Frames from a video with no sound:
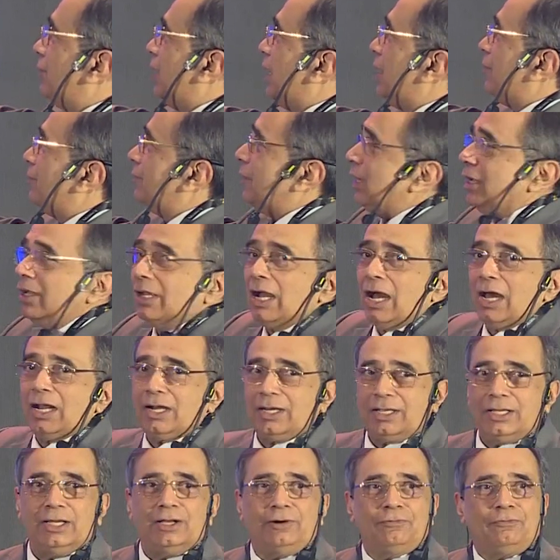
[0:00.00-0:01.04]
where we
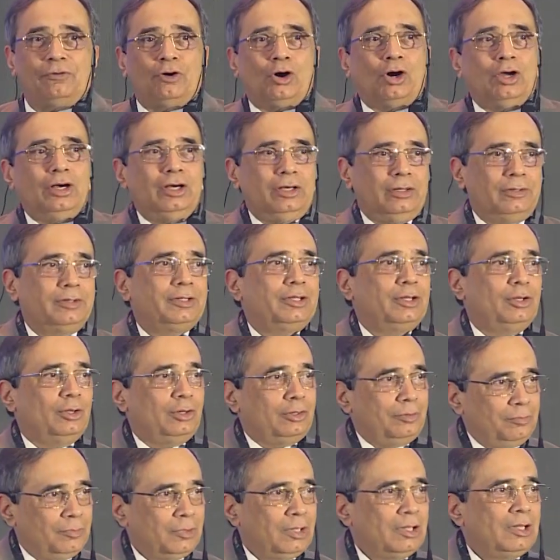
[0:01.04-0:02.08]
are here for,
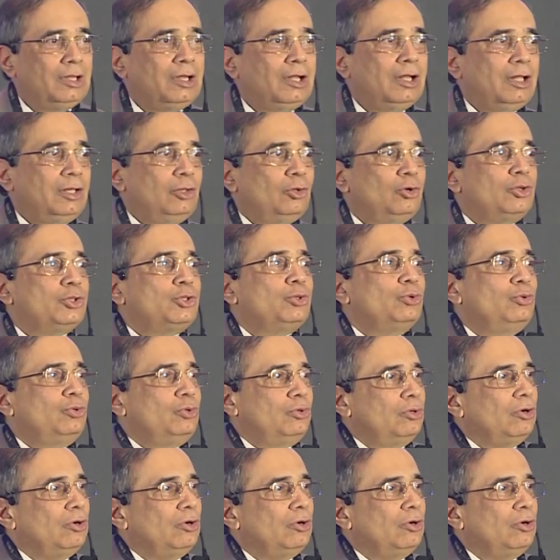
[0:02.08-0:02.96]
those who do